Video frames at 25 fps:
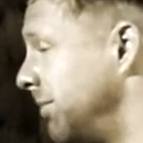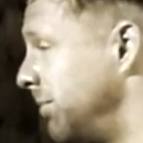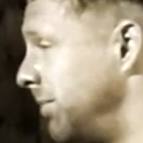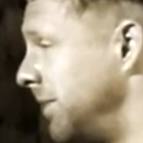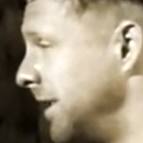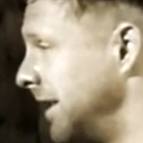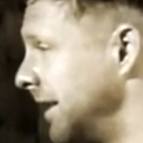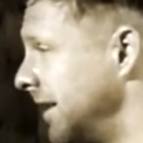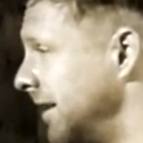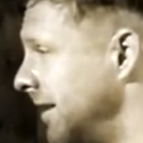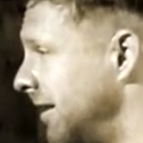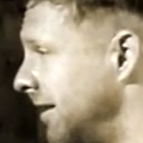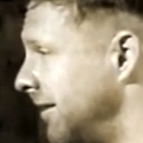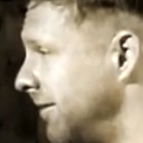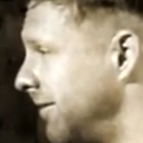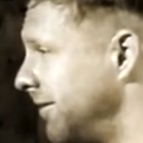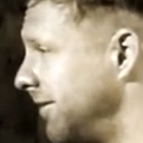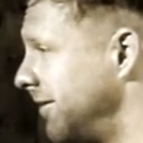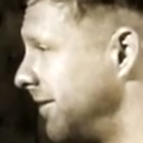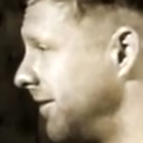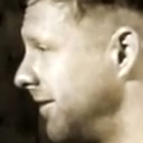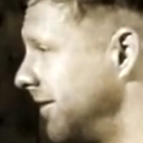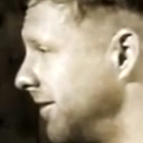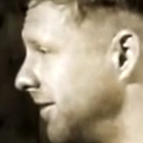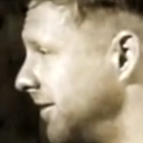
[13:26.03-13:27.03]
big
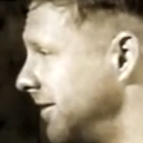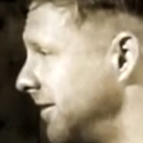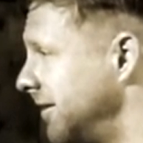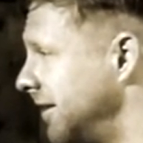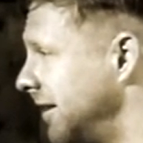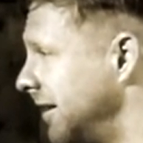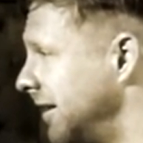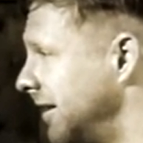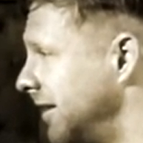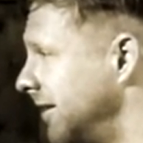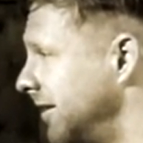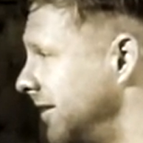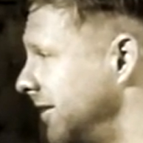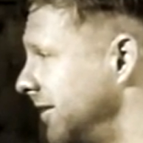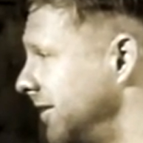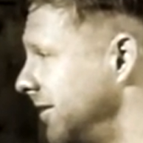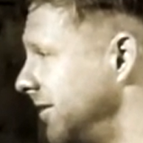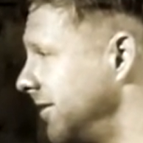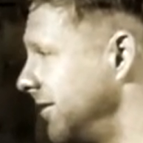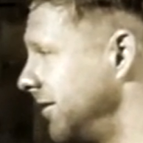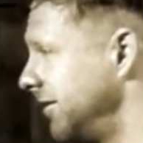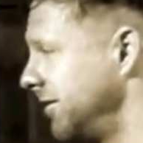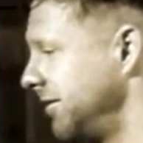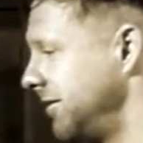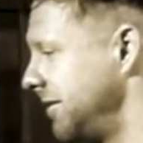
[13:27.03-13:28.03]
enough
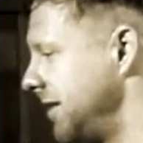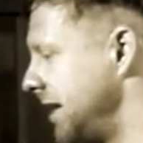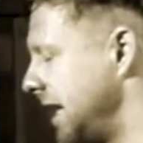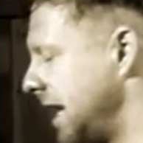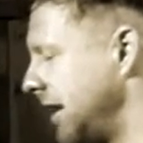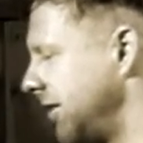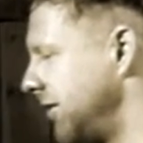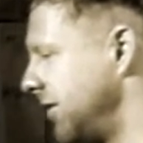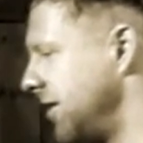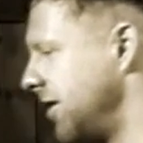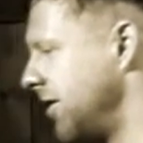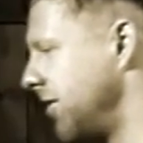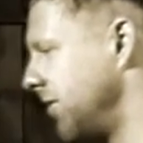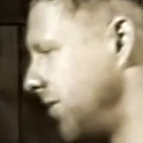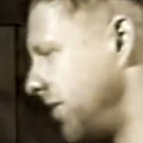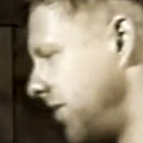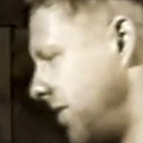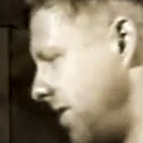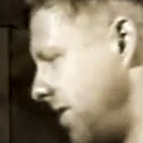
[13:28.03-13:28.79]
there's no,